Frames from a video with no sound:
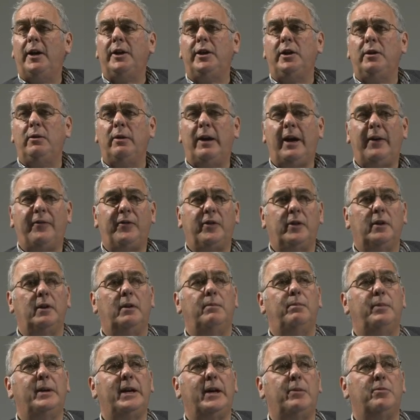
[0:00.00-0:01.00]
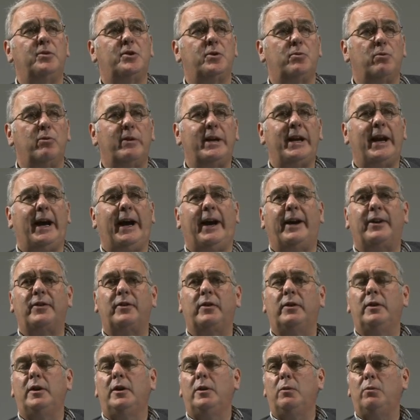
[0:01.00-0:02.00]
you have to be able to
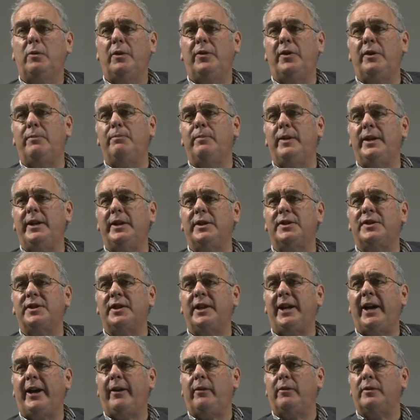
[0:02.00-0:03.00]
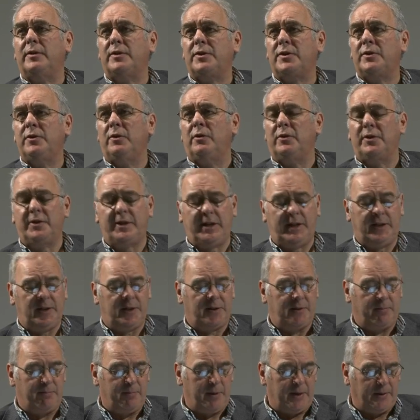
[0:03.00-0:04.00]
react within minutes and hours, not
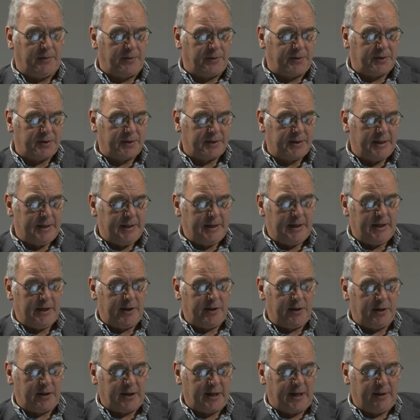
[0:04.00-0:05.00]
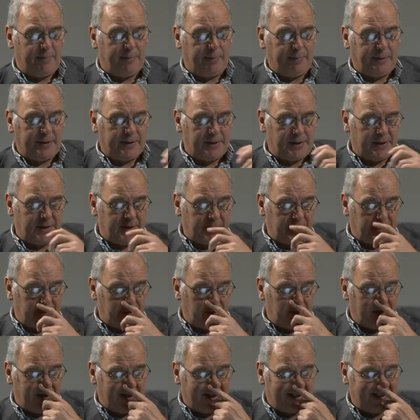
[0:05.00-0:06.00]
days and months. And your capability to
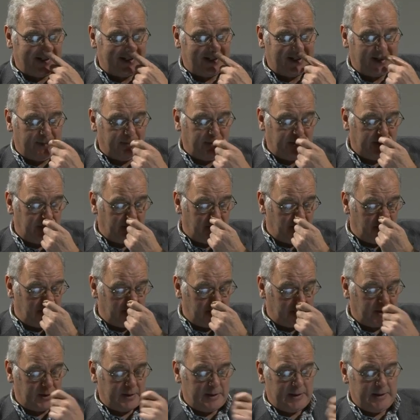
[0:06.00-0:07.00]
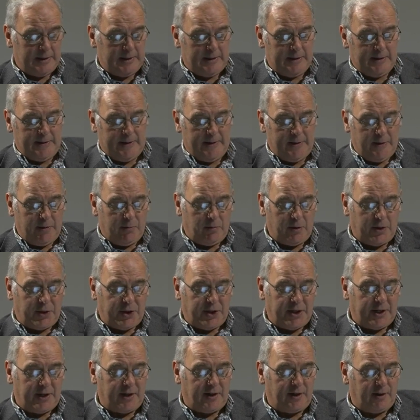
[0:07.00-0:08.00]
do that is something worth
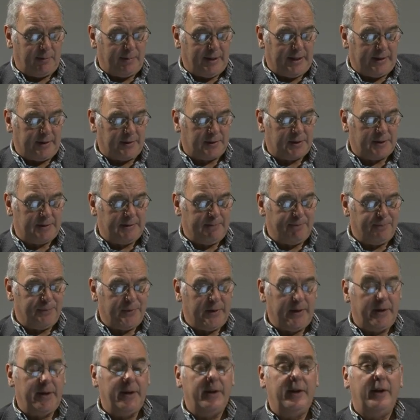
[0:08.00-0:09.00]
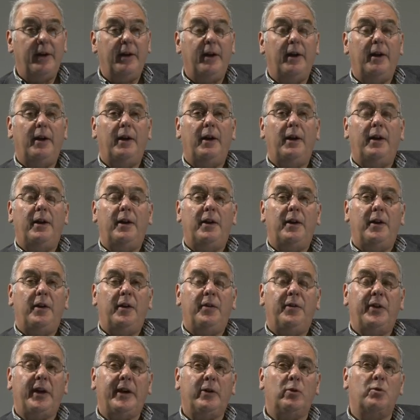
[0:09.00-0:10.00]
thinking about.
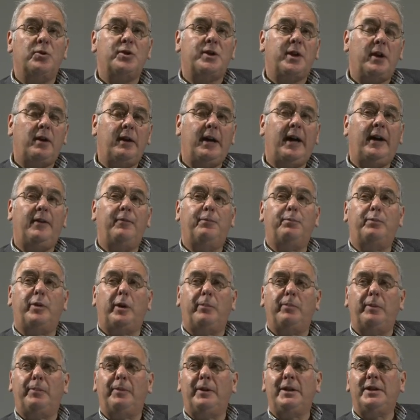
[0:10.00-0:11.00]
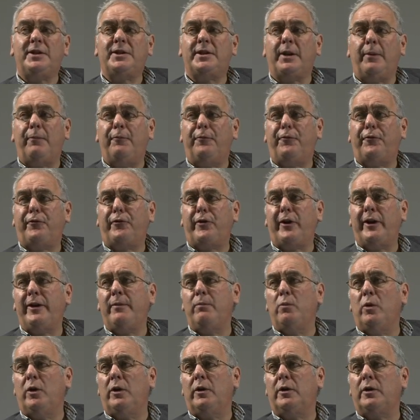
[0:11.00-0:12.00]
They also have probably some
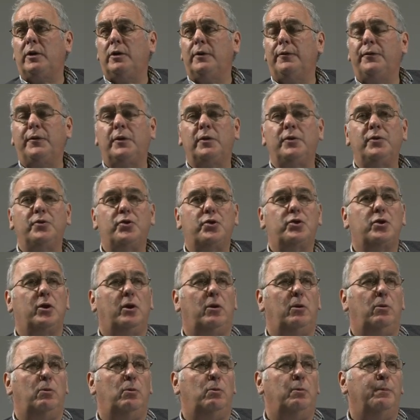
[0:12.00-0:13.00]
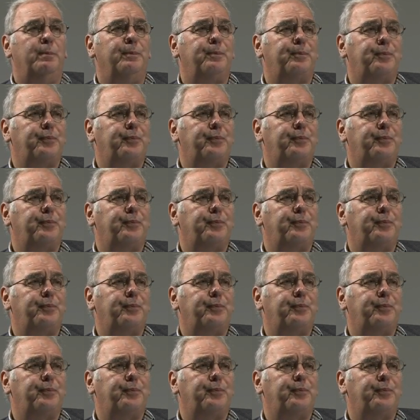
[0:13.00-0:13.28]
framework of control.